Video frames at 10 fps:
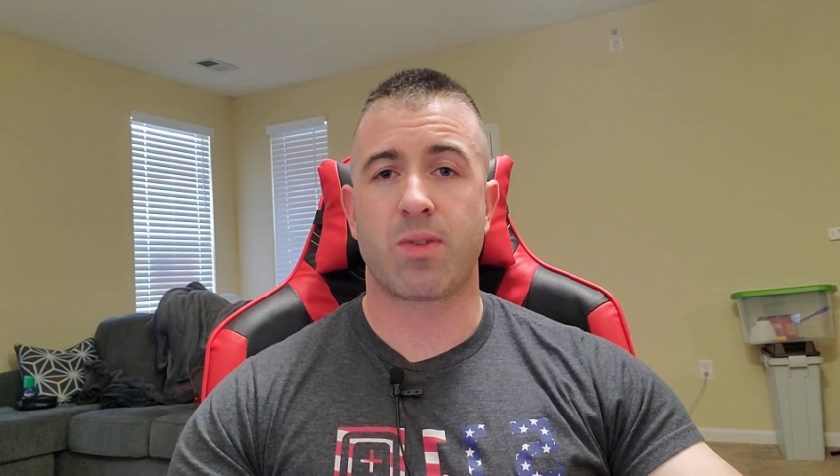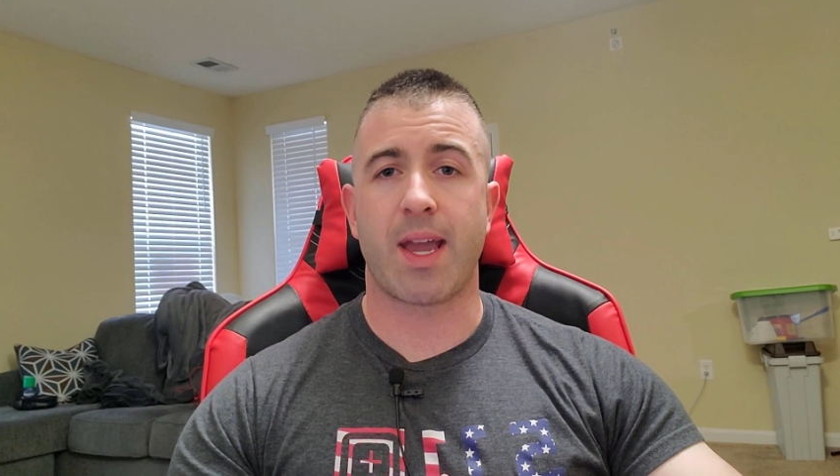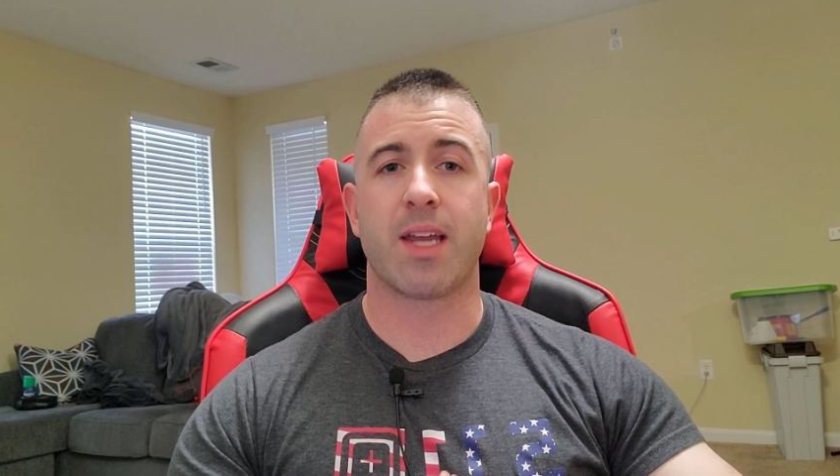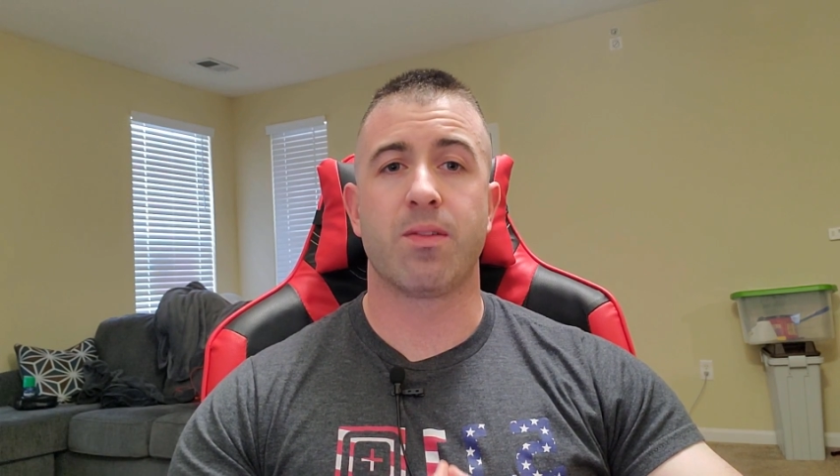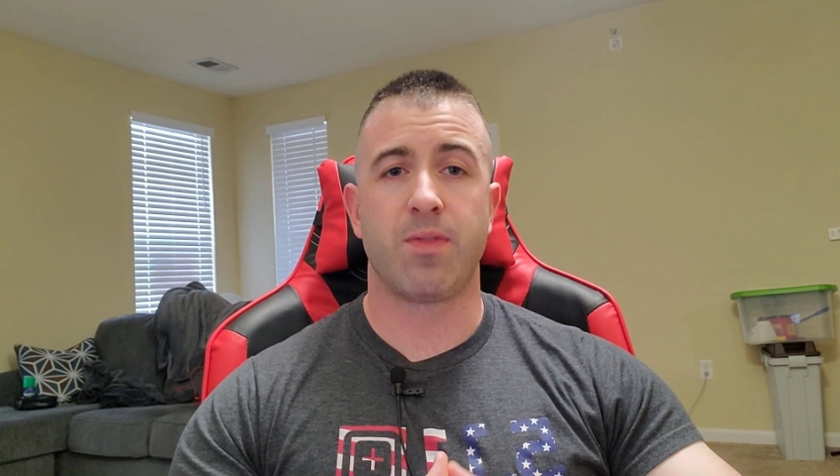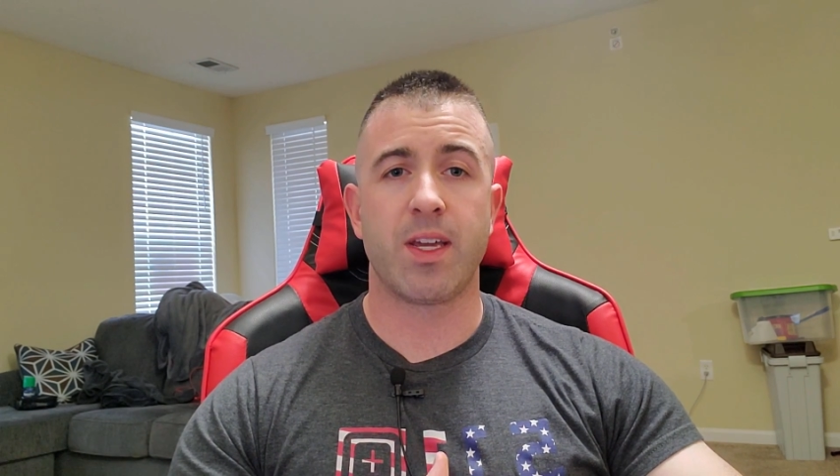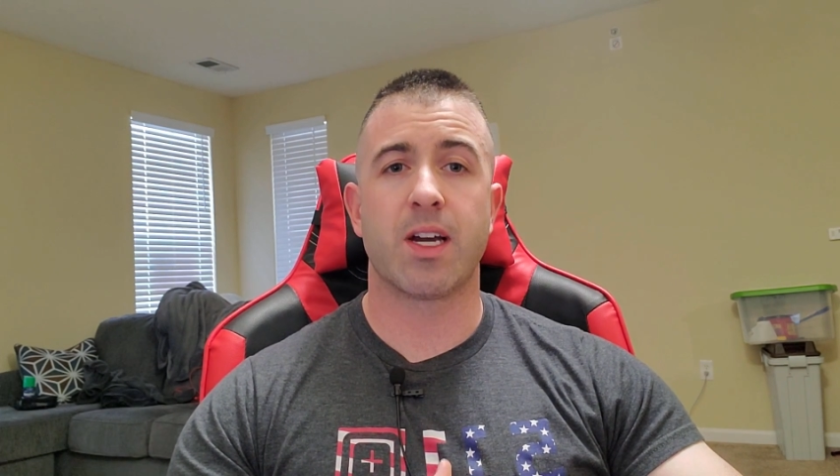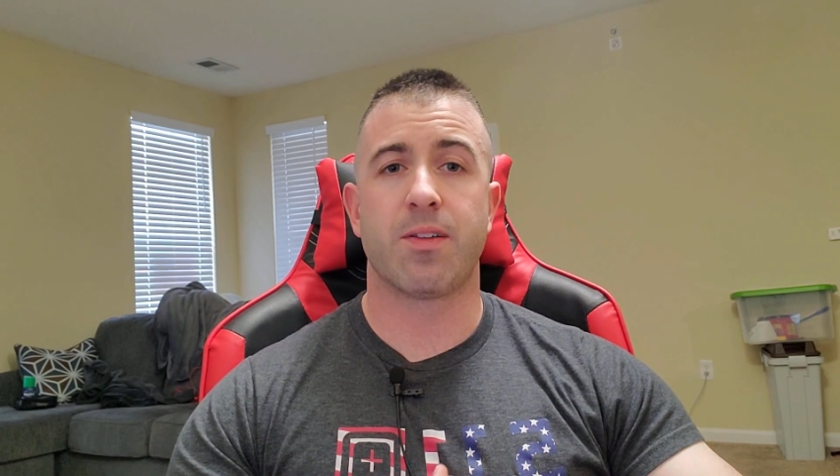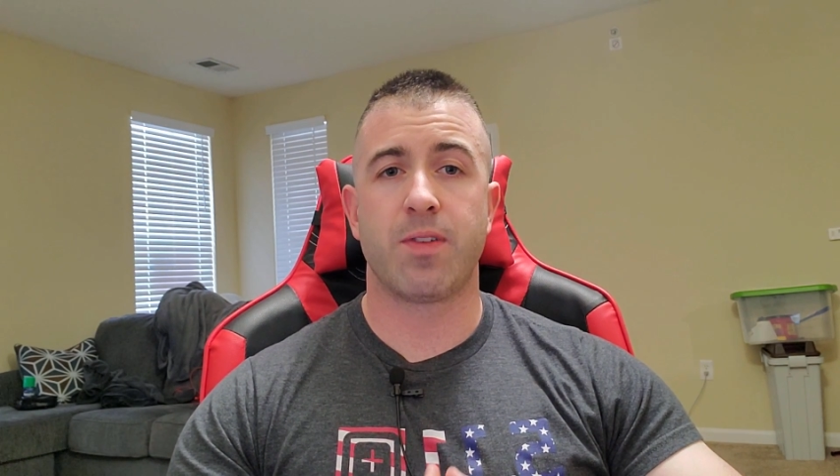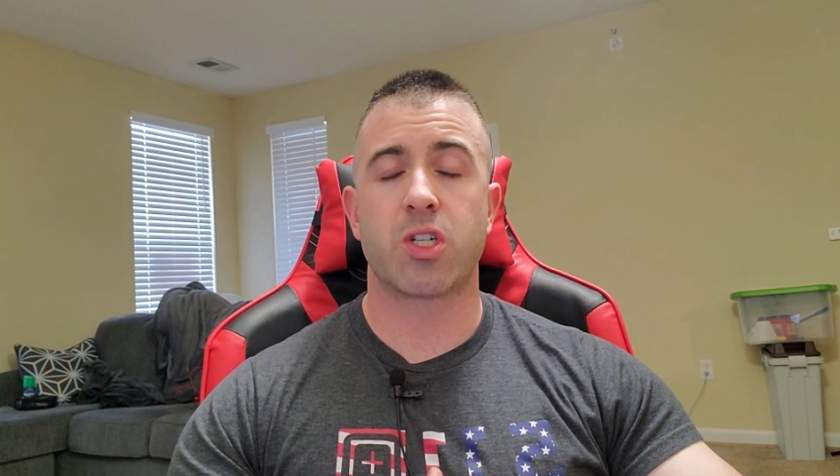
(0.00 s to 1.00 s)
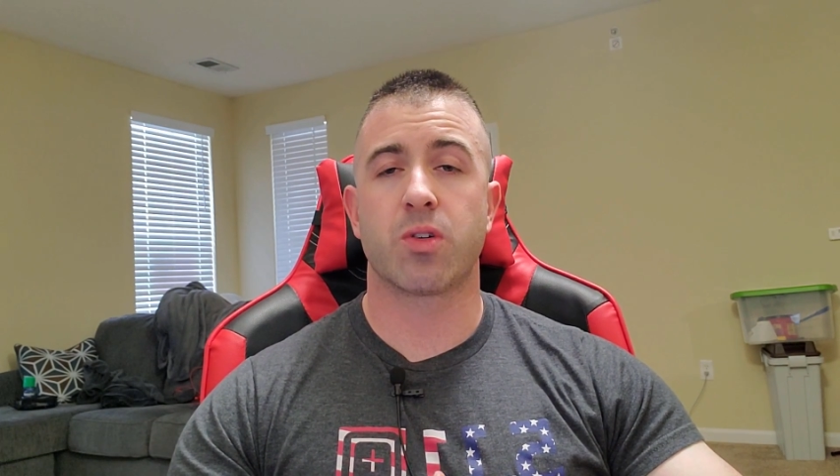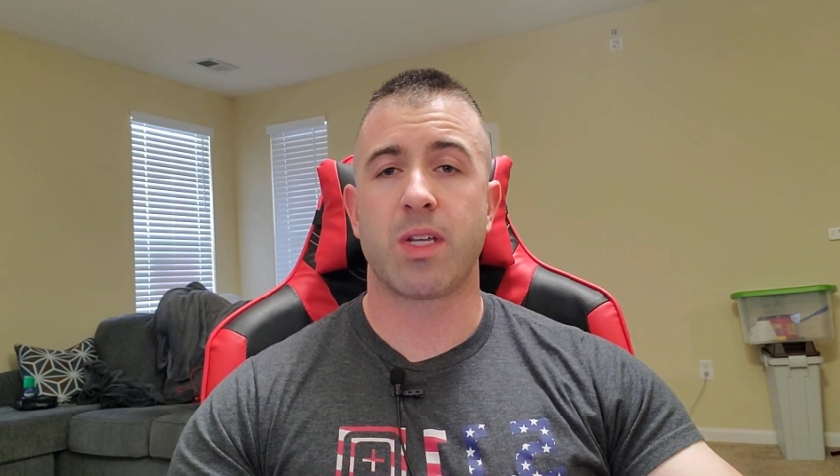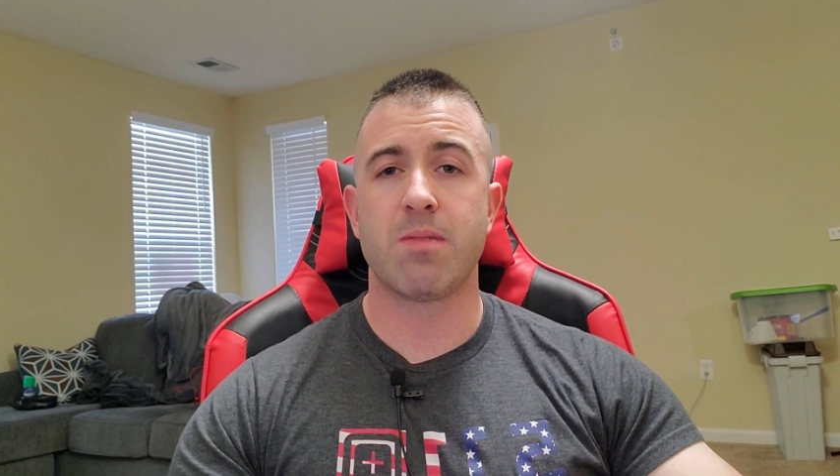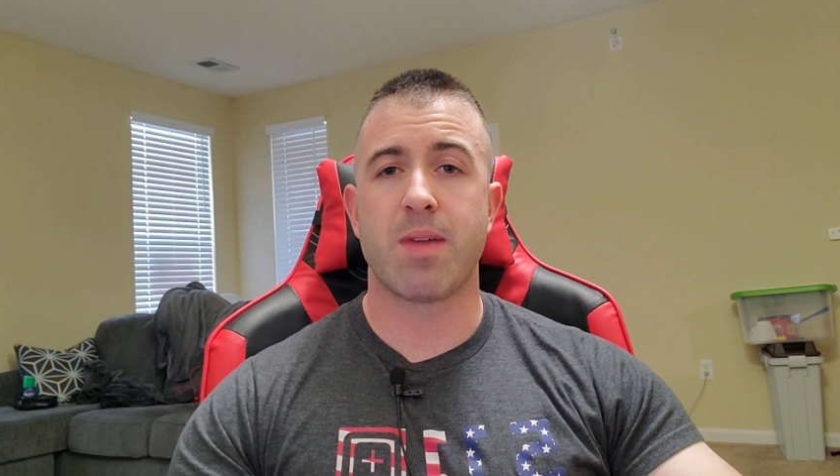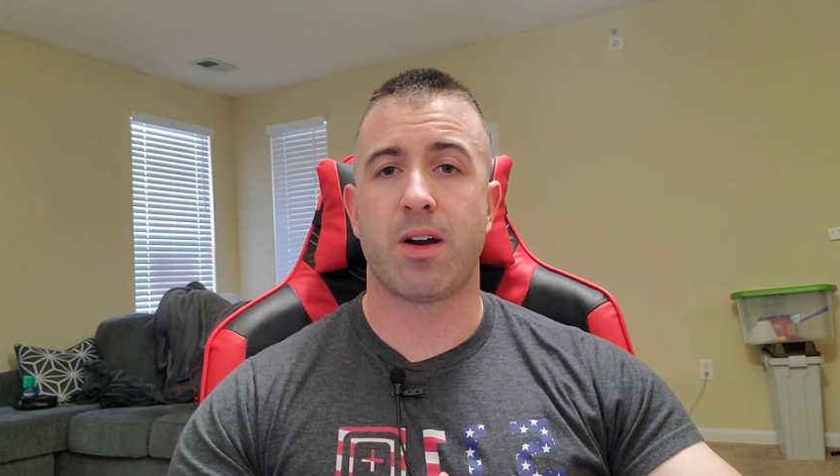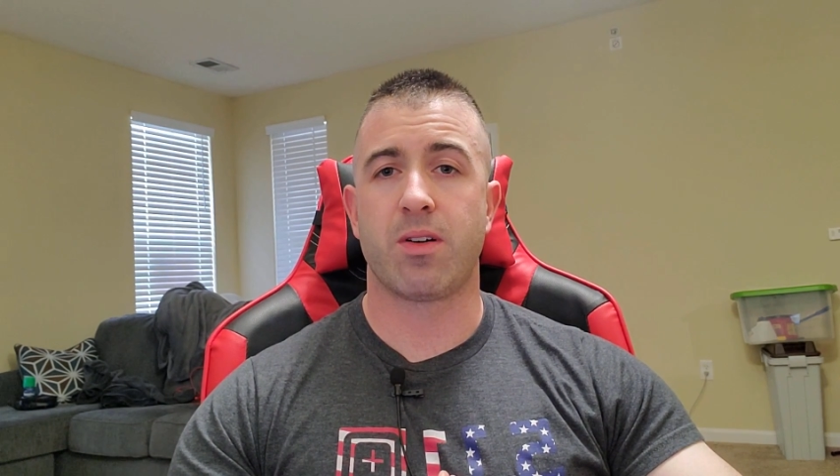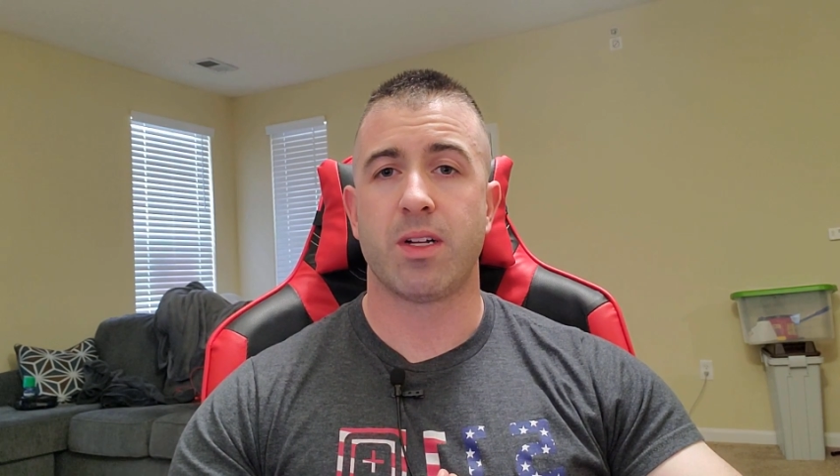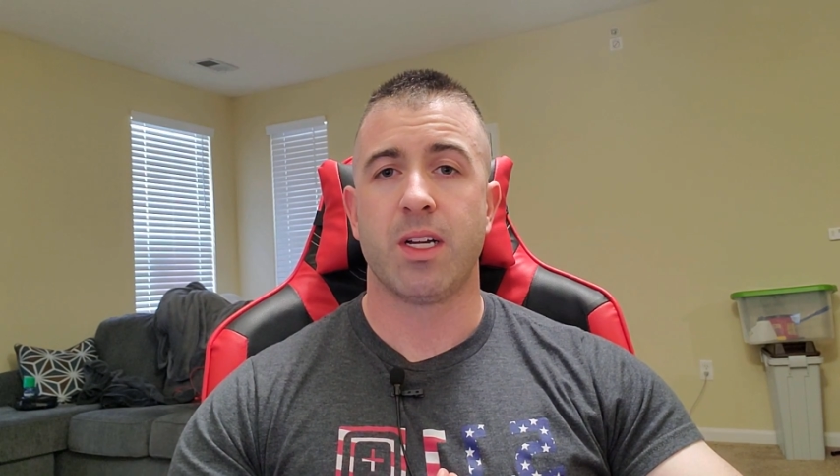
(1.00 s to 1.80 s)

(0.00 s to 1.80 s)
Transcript: can via official email,